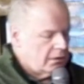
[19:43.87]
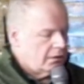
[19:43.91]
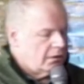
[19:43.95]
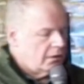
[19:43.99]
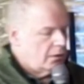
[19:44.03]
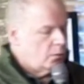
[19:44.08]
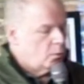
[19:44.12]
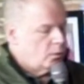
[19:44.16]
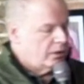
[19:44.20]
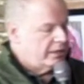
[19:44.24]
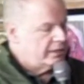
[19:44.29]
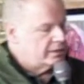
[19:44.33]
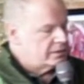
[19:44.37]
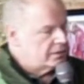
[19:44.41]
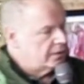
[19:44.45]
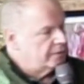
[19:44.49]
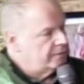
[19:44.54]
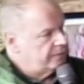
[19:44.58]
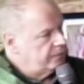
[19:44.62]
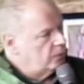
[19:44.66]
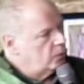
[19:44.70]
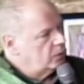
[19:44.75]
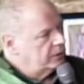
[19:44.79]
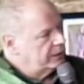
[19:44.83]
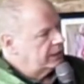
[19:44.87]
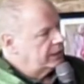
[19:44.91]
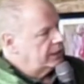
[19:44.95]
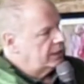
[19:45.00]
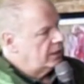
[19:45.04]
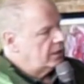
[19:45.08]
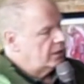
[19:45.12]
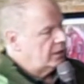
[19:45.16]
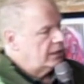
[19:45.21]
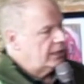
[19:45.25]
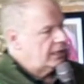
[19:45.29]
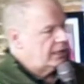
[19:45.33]
what is unfolding in
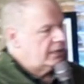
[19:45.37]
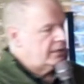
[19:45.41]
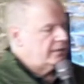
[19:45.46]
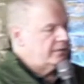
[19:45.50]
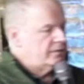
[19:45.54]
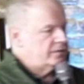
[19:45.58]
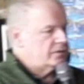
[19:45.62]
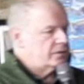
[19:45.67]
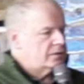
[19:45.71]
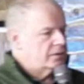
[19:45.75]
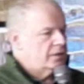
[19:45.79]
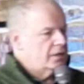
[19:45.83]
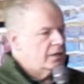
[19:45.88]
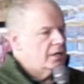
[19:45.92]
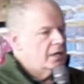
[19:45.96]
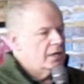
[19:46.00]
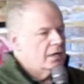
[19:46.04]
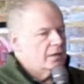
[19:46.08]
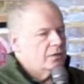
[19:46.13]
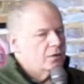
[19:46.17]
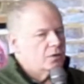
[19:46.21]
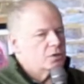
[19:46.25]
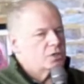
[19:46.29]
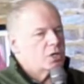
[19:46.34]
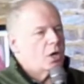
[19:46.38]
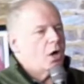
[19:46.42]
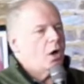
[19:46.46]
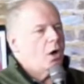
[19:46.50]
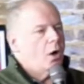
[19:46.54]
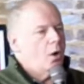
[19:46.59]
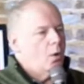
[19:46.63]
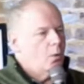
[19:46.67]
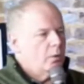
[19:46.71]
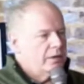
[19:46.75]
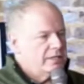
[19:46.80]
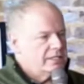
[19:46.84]
our lives. There's
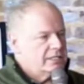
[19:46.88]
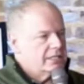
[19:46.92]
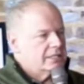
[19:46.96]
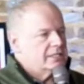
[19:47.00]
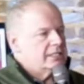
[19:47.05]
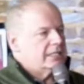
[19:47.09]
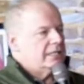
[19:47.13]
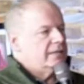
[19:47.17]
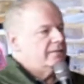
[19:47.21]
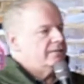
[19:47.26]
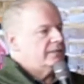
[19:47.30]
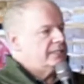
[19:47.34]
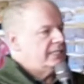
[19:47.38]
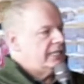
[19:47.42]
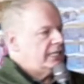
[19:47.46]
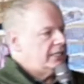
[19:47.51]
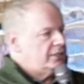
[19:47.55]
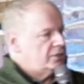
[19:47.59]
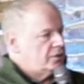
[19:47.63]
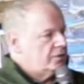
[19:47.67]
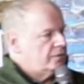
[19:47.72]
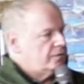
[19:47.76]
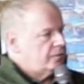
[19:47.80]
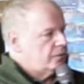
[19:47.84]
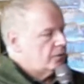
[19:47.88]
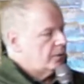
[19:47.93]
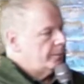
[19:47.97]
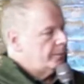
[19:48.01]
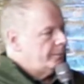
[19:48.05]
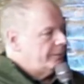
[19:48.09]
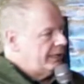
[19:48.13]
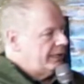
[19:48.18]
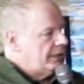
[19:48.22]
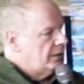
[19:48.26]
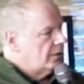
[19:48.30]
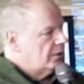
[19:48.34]
always this invitation for a
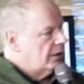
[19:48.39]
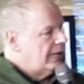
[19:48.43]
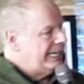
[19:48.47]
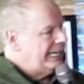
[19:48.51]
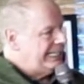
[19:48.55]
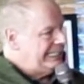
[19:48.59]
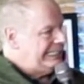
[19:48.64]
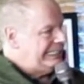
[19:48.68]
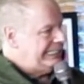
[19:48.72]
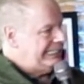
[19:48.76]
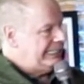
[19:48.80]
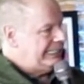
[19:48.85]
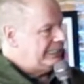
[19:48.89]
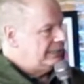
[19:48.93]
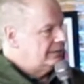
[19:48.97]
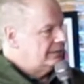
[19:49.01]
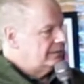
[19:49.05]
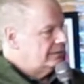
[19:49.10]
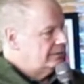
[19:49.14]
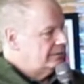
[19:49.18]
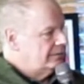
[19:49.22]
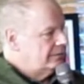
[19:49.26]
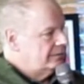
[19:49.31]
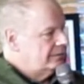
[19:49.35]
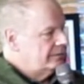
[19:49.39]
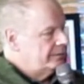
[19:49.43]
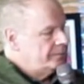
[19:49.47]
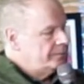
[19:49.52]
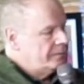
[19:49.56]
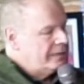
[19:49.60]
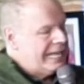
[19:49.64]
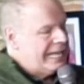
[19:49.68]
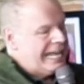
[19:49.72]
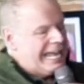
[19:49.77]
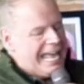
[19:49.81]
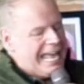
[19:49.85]
bigger idea.
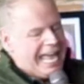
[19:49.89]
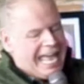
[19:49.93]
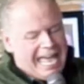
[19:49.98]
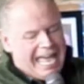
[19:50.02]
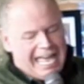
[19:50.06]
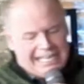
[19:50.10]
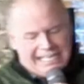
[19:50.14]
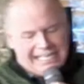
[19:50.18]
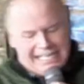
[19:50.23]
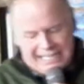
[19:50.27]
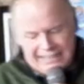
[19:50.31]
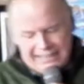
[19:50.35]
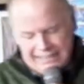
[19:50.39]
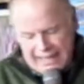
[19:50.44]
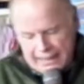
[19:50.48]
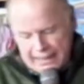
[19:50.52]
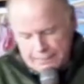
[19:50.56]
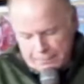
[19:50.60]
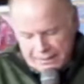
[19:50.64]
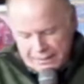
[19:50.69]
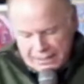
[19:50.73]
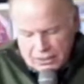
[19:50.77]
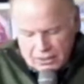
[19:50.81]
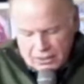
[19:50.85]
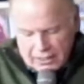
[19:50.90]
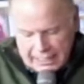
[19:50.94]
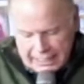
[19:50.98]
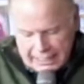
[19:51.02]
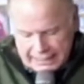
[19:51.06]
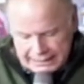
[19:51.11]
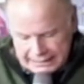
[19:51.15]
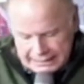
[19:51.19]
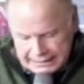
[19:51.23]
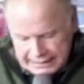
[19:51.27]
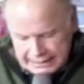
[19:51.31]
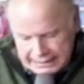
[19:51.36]
And in that bigger
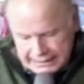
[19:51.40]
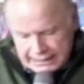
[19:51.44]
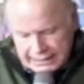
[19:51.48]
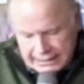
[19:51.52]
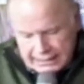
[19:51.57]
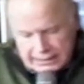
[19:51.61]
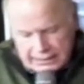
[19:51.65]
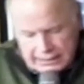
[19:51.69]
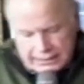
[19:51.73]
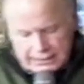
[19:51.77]
idea,